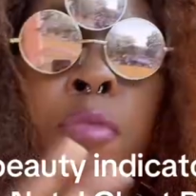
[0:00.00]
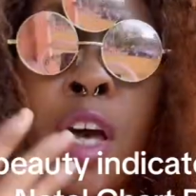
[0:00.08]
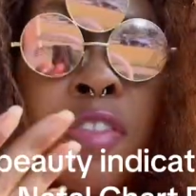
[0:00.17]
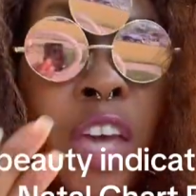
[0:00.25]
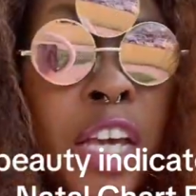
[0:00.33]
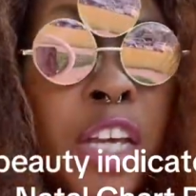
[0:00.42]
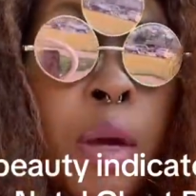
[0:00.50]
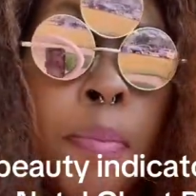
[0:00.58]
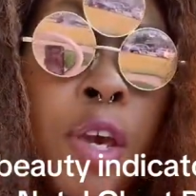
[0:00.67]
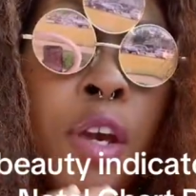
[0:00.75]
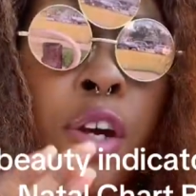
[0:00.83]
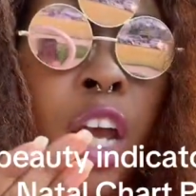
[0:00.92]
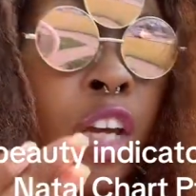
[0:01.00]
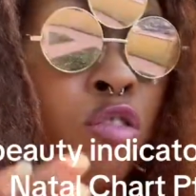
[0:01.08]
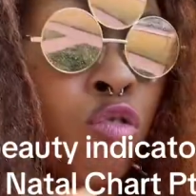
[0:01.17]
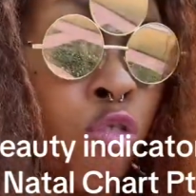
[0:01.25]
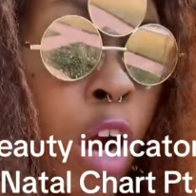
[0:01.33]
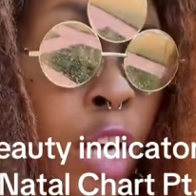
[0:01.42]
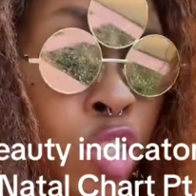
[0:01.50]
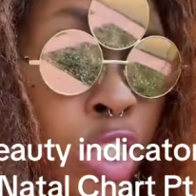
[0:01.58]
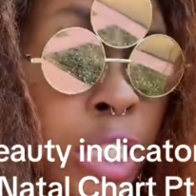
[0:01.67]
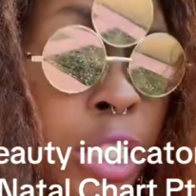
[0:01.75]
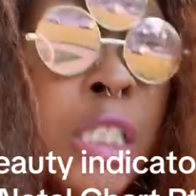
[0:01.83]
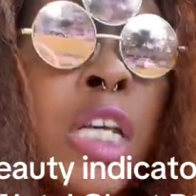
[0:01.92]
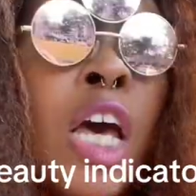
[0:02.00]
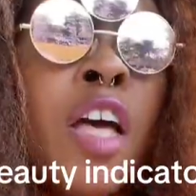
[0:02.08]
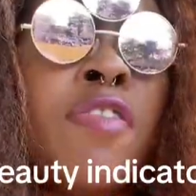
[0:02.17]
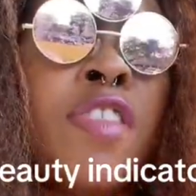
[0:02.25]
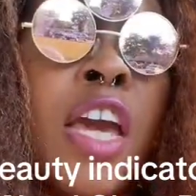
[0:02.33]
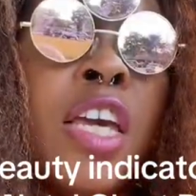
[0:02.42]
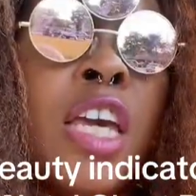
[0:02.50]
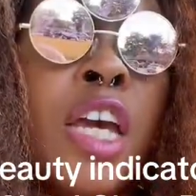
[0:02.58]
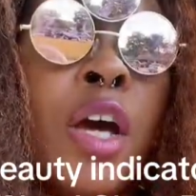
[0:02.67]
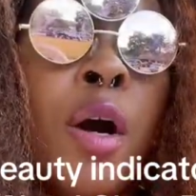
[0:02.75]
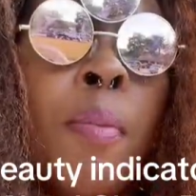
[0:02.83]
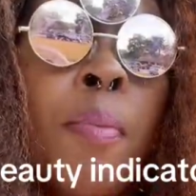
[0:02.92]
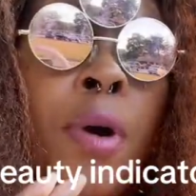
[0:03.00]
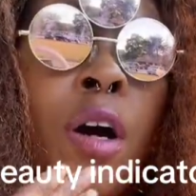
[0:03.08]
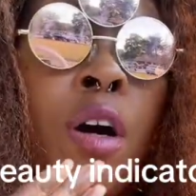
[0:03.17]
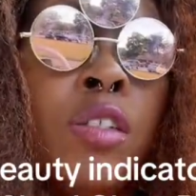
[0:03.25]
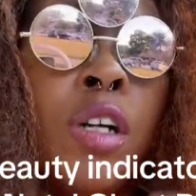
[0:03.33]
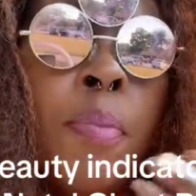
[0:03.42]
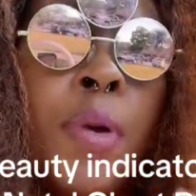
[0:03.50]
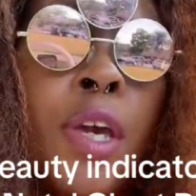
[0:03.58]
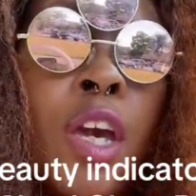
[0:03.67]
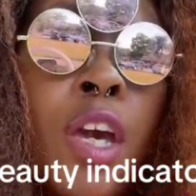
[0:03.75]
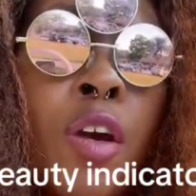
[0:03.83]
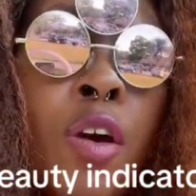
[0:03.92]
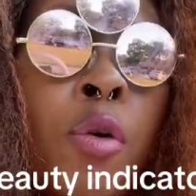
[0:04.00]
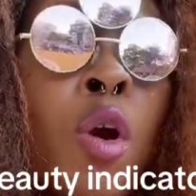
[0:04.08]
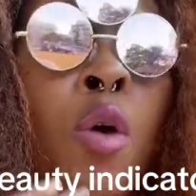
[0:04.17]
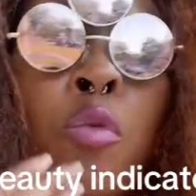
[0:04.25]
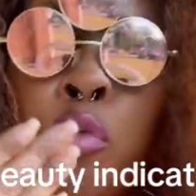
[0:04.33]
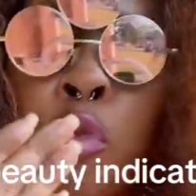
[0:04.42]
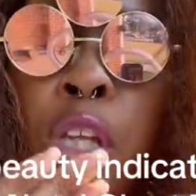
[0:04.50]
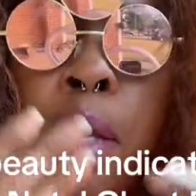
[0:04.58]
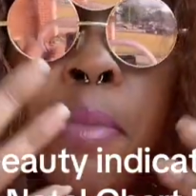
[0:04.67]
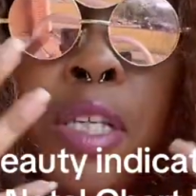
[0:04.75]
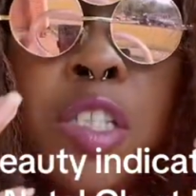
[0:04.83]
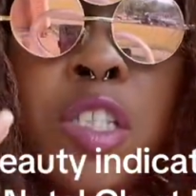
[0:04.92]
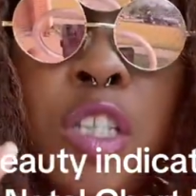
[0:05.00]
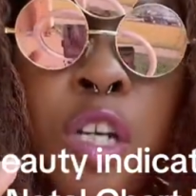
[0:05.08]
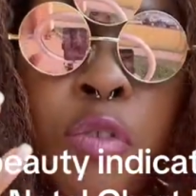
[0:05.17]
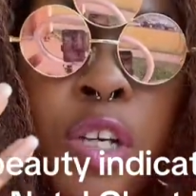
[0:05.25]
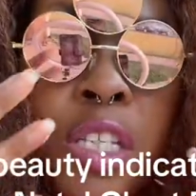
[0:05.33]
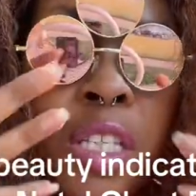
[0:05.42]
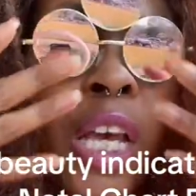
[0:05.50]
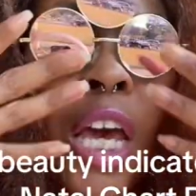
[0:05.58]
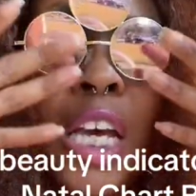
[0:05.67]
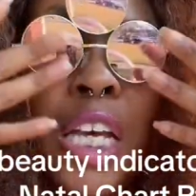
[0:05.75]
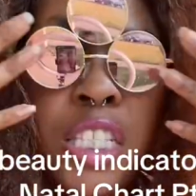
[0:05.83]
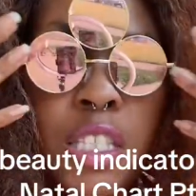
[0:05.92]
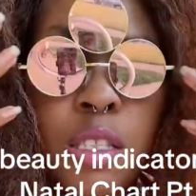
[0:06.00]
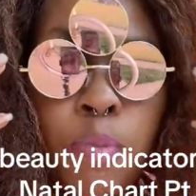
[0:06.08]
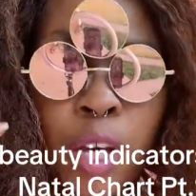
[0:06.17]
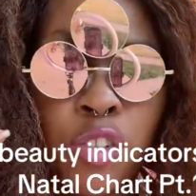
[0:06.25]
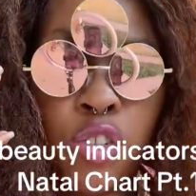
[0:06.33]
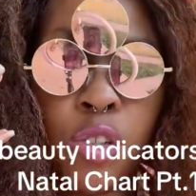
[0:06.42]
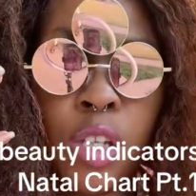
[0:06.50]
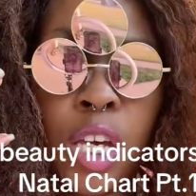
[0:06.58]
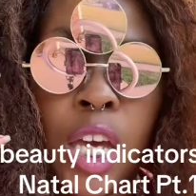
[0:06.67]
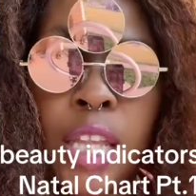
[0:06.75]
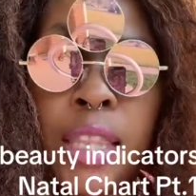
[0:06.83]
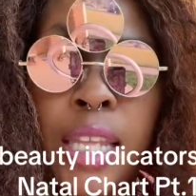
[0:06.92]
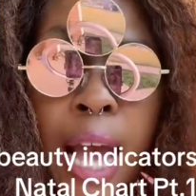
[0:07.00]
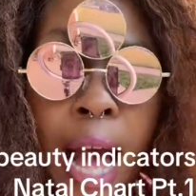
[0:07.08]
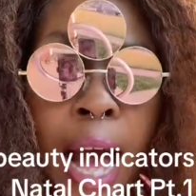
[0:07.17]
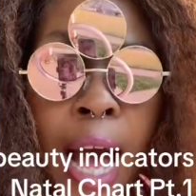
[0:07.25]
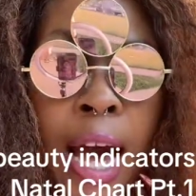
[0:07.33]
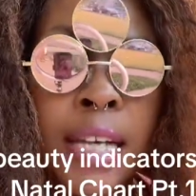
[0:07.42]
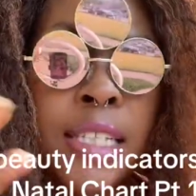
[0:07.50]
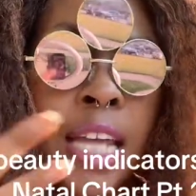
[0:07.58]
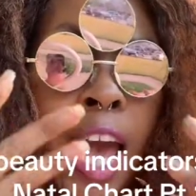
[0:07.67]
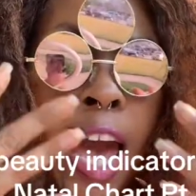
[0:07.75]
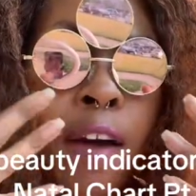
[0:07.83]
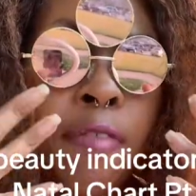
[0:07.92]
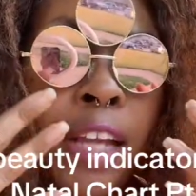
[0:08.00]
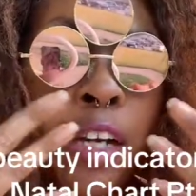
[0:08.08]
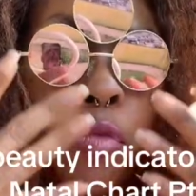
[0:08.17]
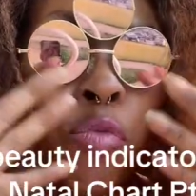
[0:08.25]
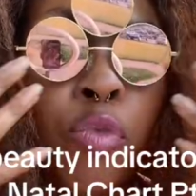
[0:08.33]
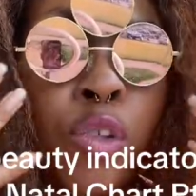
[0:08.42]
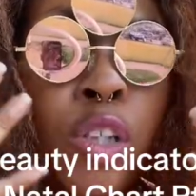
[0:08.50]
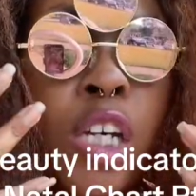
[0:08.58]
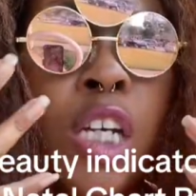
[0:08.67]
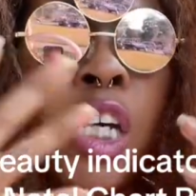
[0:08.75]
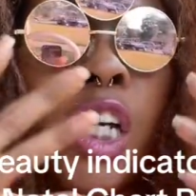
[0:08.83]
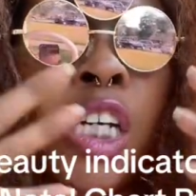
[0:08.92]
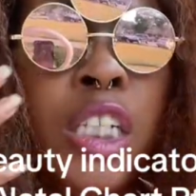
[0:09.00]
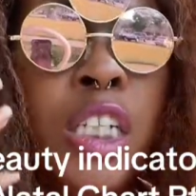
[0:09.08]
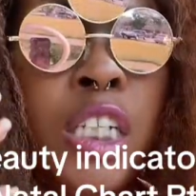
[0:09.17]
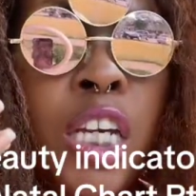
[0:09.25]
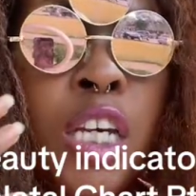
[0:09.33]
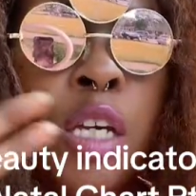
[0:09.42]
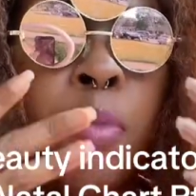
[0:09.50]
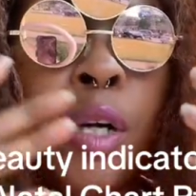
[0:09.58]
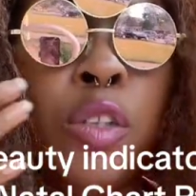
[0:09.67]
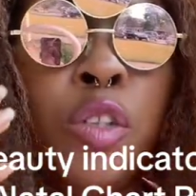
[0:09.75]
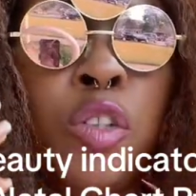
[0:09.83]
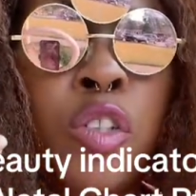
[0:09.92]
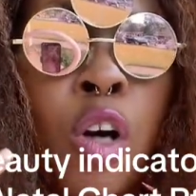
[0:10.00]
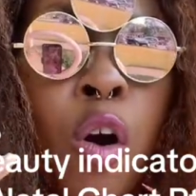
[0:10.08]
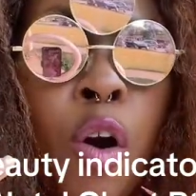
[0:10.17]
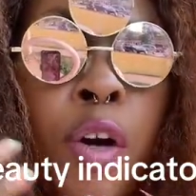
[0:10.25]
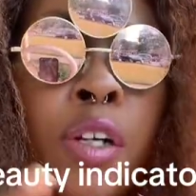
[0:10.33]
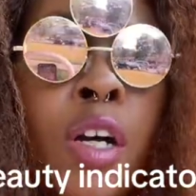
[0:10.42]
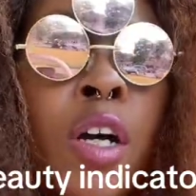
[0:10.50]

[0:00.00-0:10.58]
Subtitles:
they can appear androgynous, they can appear really mysterious, especially in the eyes. They have like a really deep, dark,